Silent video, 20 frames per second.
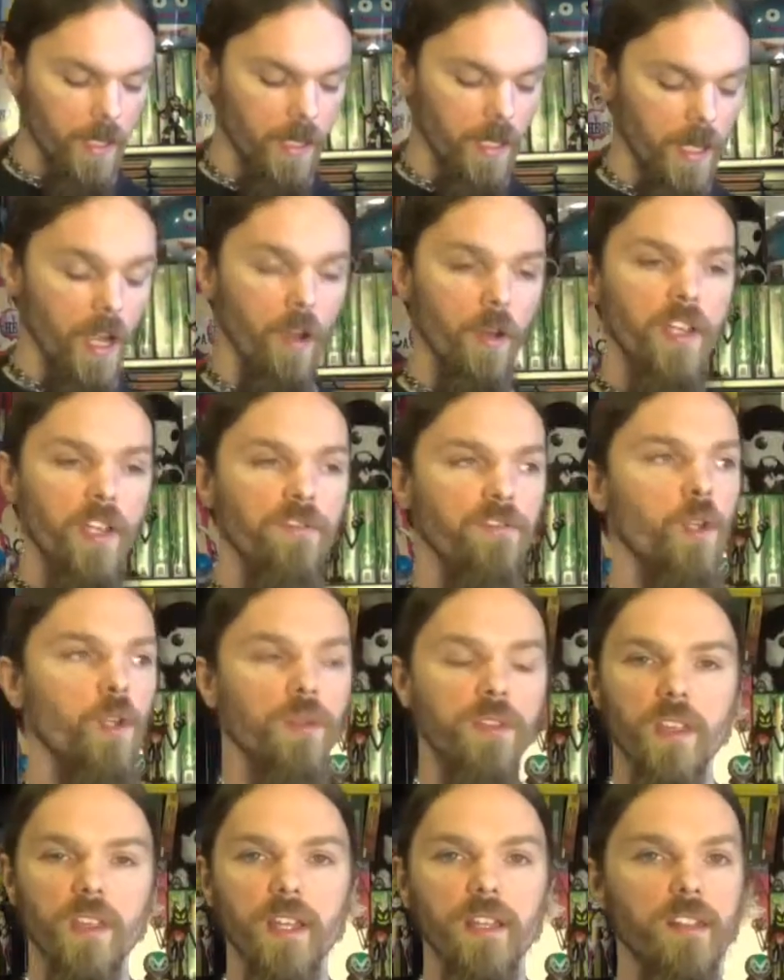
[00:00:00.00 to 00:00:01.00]
Now, if you
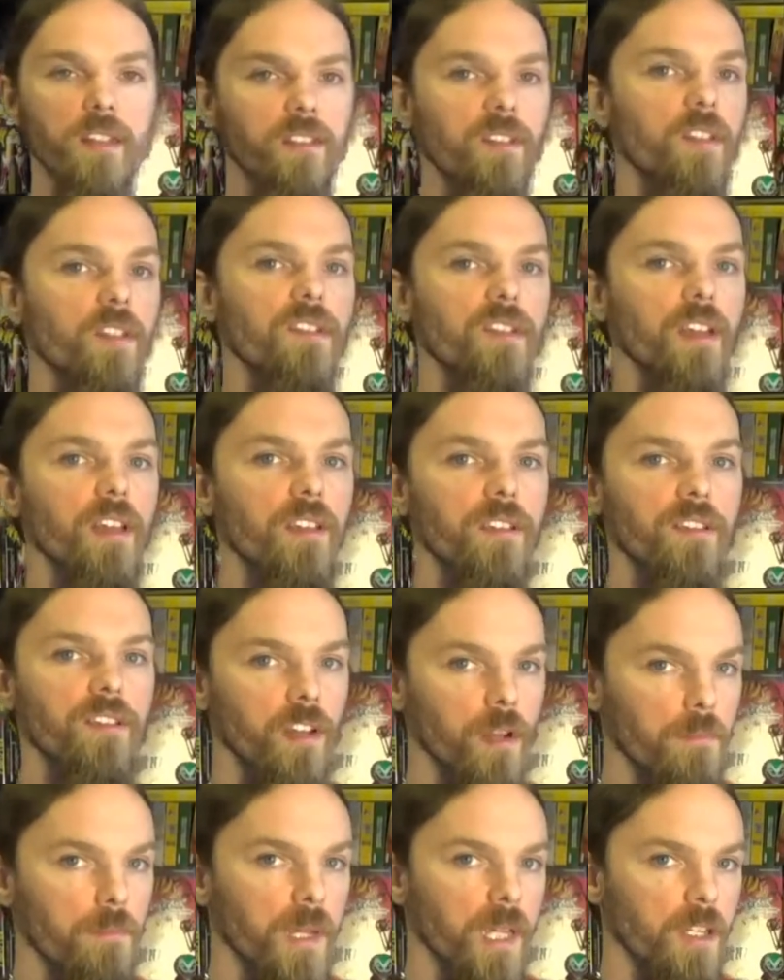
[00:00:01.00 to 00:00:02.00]
think that this isn't
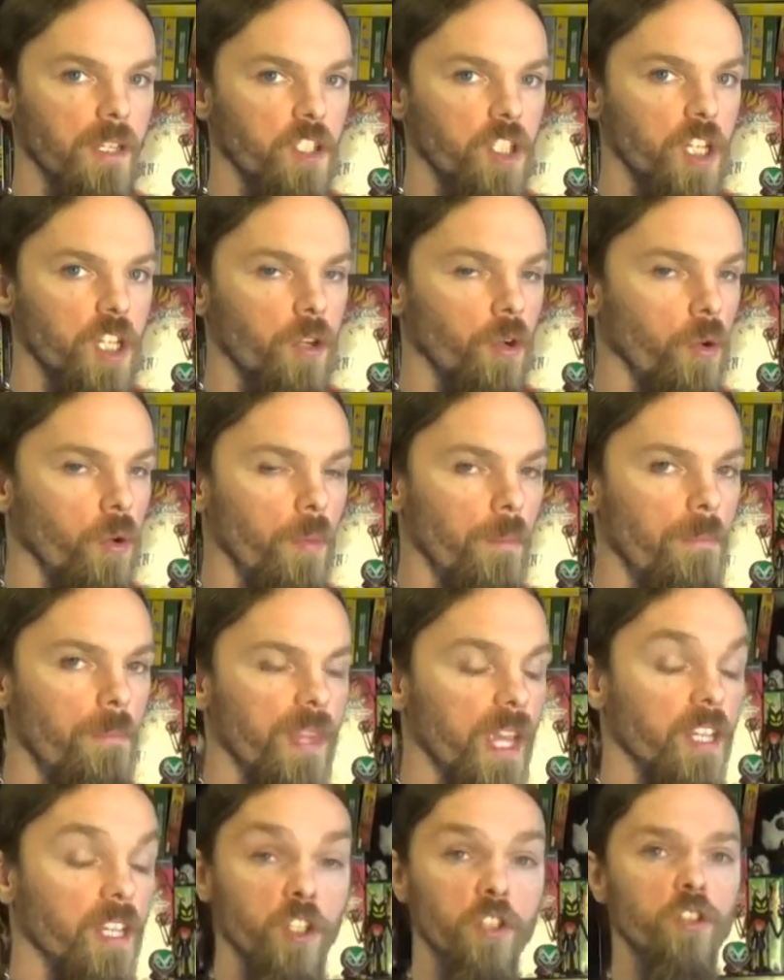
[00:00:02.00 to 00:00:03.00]
a big deal
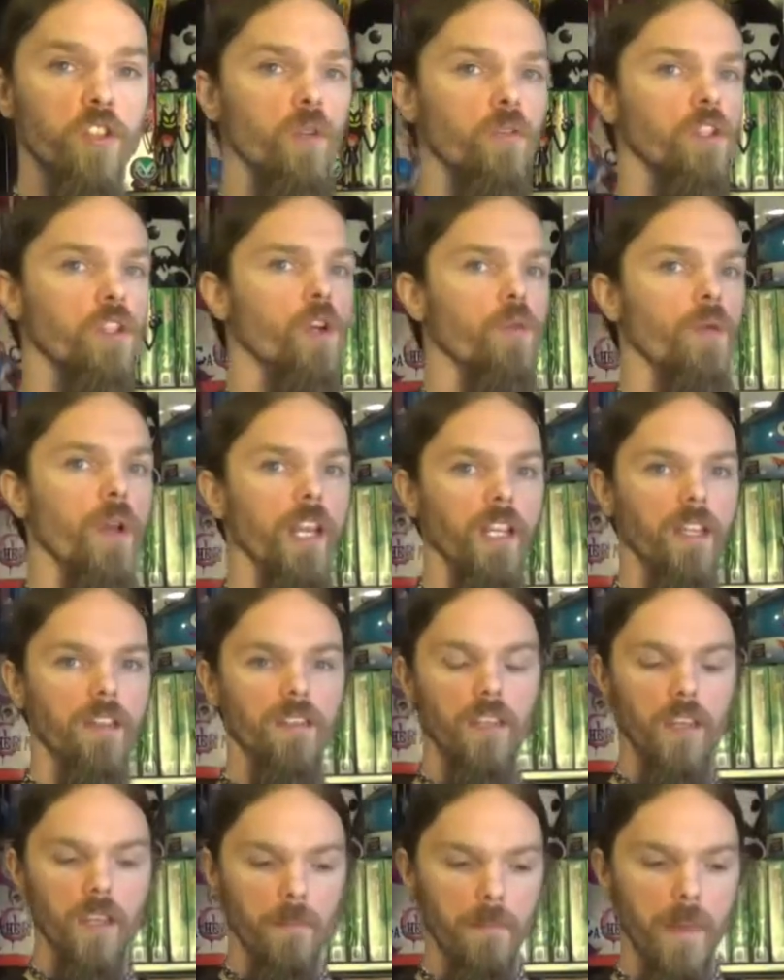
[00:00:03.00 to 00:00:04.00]
and you don't know
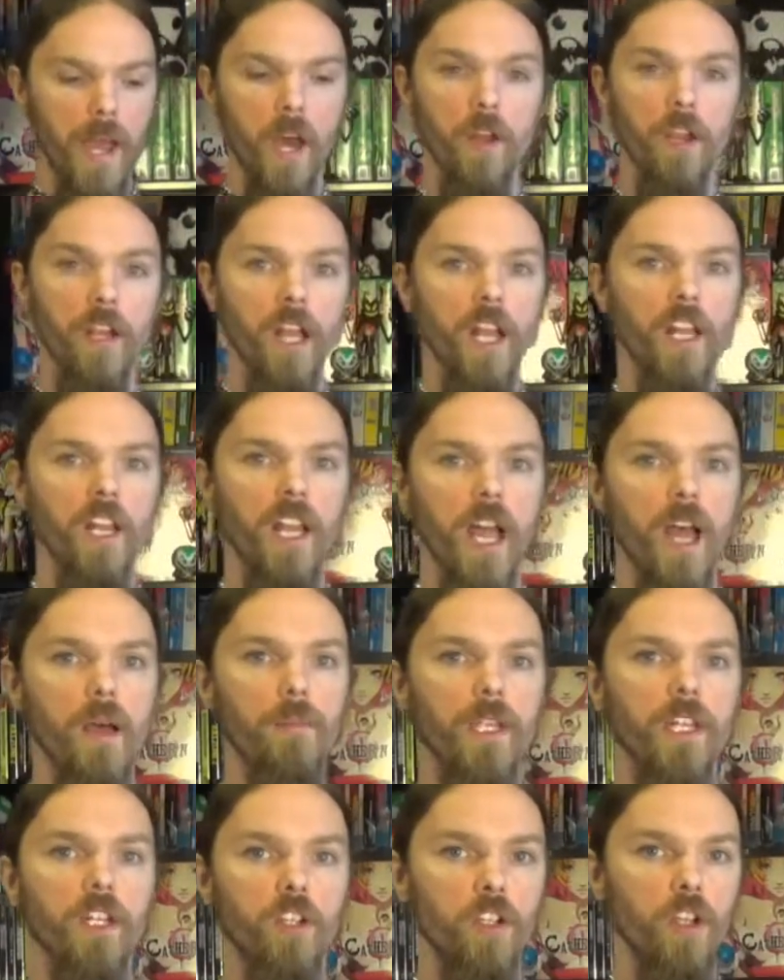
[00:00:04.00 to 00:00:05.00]
anything about it, allow
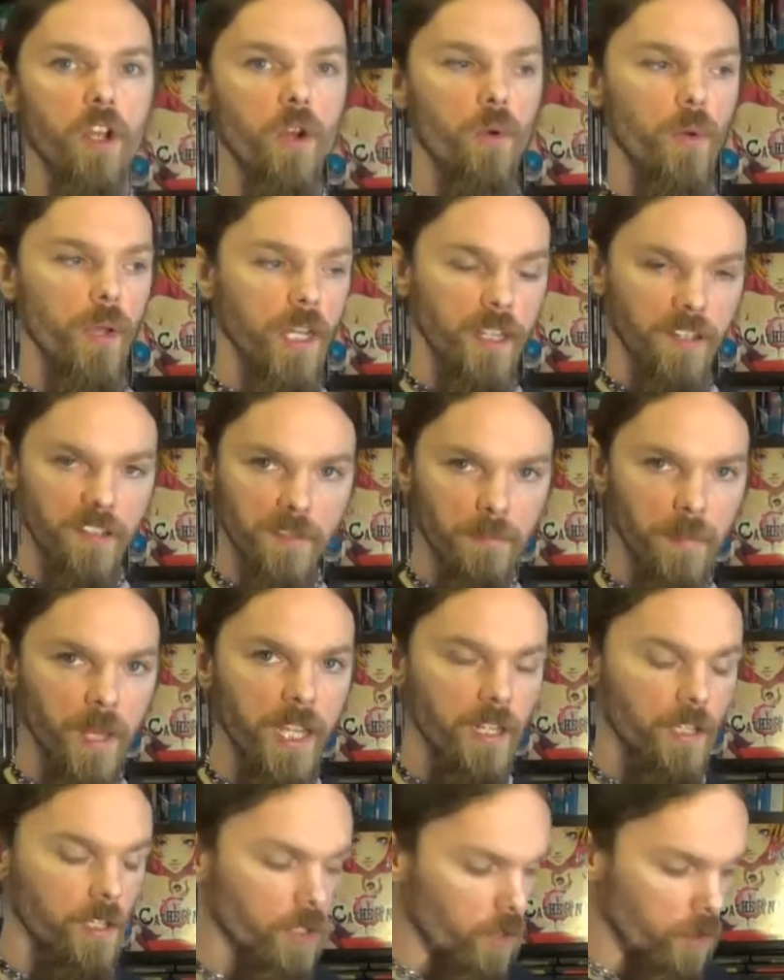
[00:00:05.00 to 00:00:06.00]
me to go and
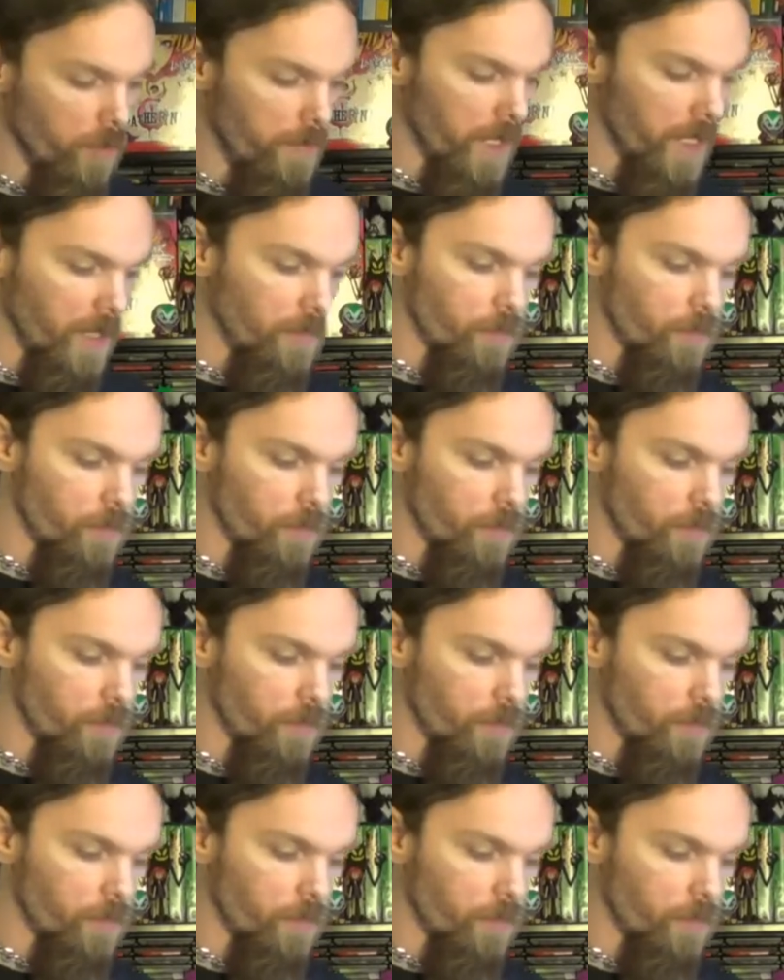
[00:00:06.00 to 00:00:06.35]
explain a little bit.